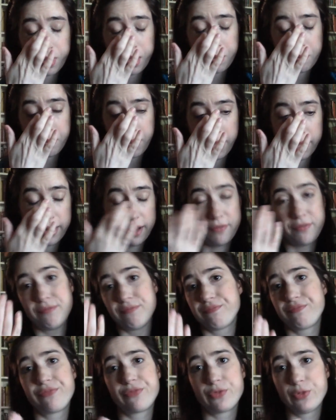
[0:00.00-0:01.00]
But if
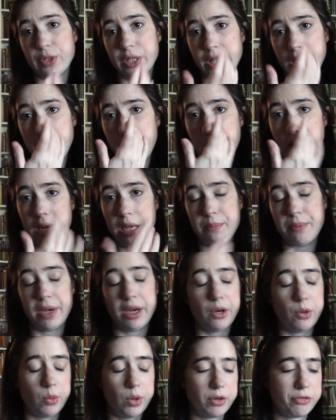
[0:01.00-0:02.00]
really any
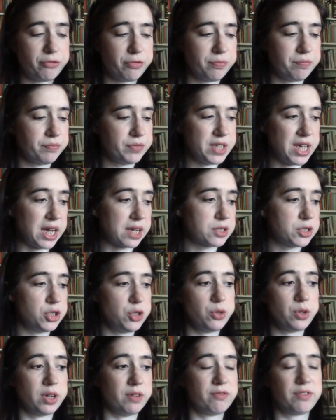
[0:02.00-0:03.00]
Beowulf text you
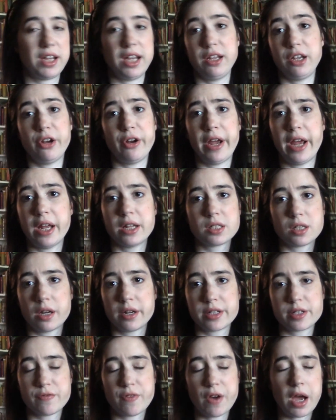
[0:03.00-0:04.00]
can get your hands on
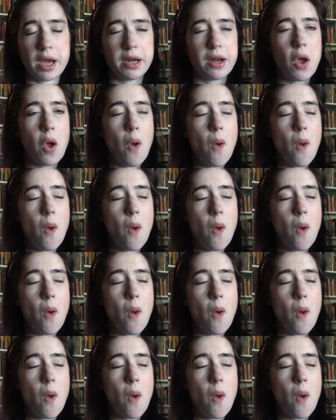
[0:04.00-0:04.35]
is fine.